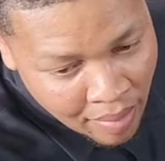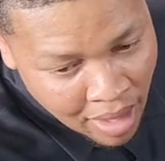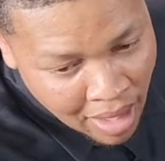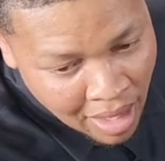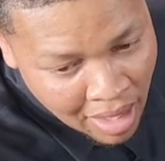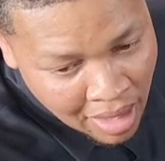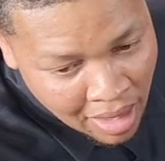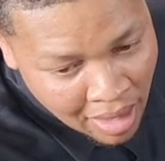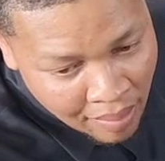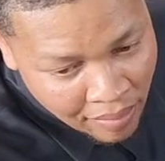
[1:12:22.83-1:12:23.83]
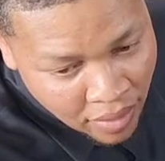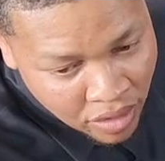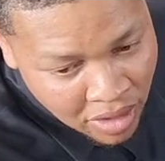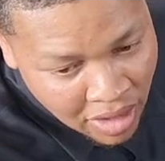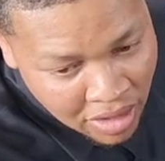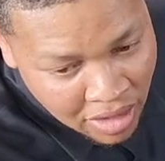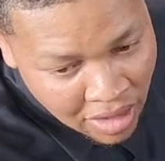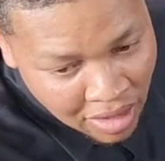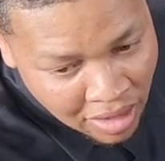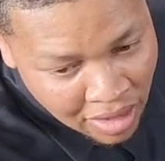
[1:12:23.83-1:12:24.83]
And first edition,
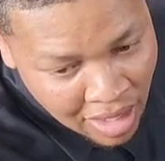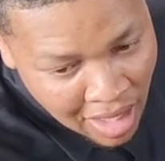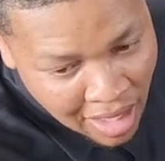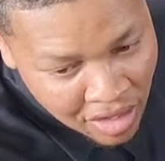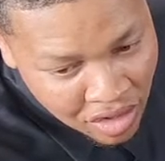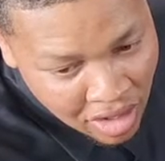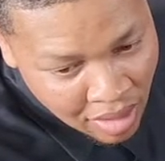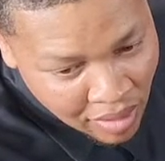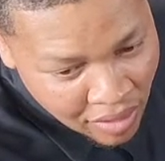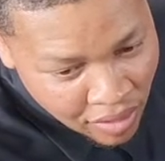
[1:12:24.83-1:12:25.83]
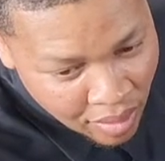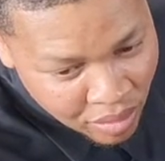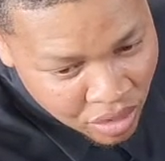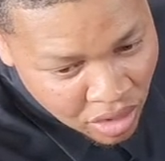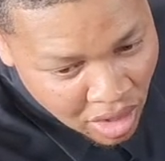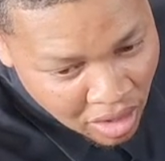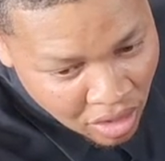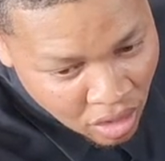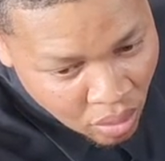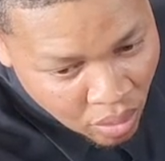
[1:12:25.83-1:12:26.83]
yeah, HDM lithium was junk.
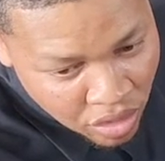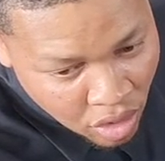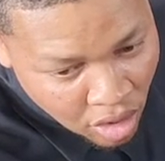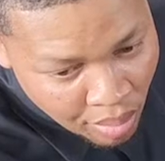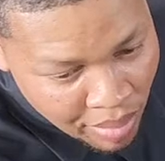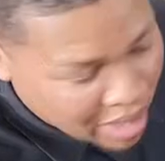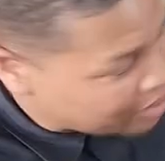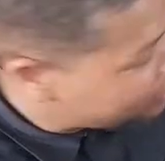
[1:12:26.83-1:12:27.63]
New ones are better.